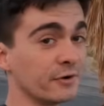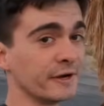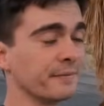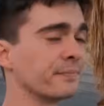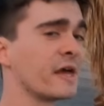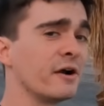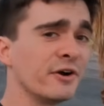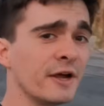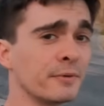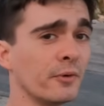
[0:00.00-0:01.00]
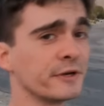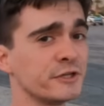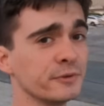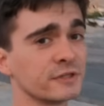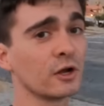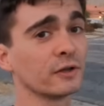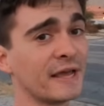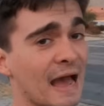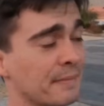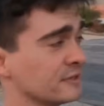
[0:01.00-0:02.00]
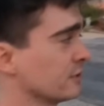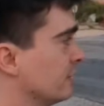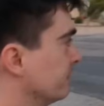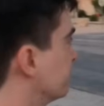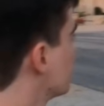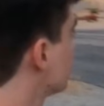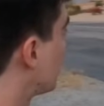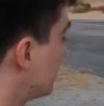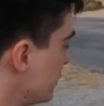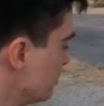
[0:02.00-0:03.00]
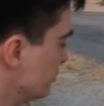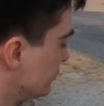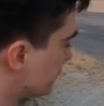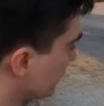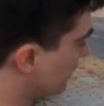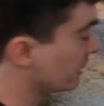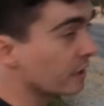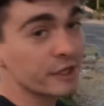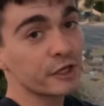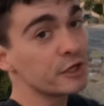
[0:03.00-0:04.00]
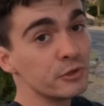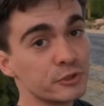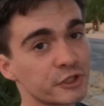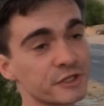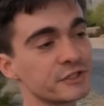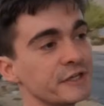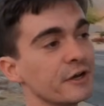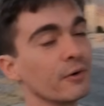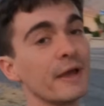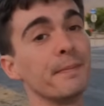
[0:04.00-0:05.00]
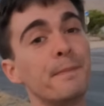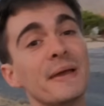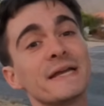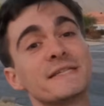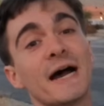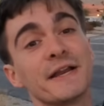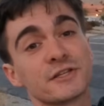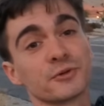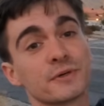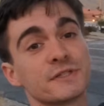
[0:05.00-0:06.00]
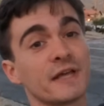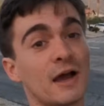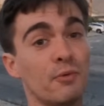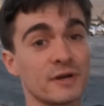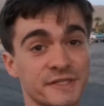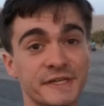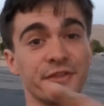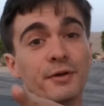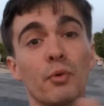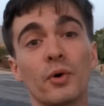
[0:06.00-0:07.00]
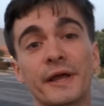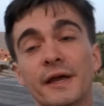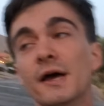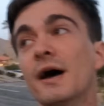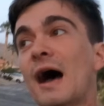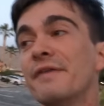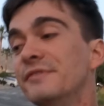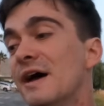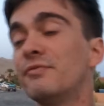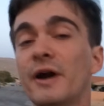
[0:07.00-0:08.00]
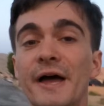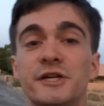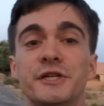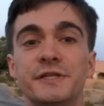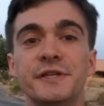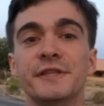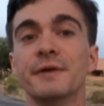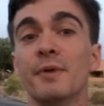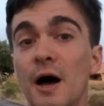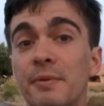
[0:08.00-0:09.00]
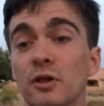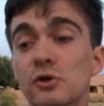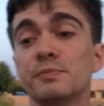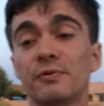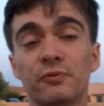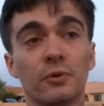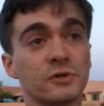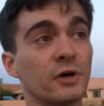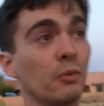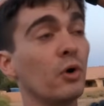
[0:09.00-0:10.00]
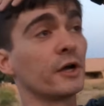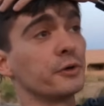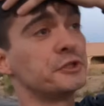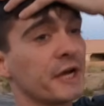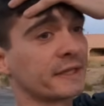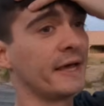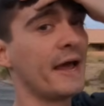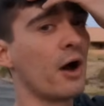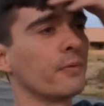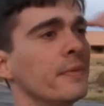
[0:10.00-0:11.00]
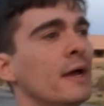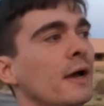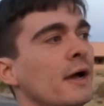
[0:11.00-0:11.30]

area. The area I'm going to is called Cabazon. There's a huge casino and big dinosaurs that I want to see in the morning. I've never actually seen them up close before, so I want to go check that out.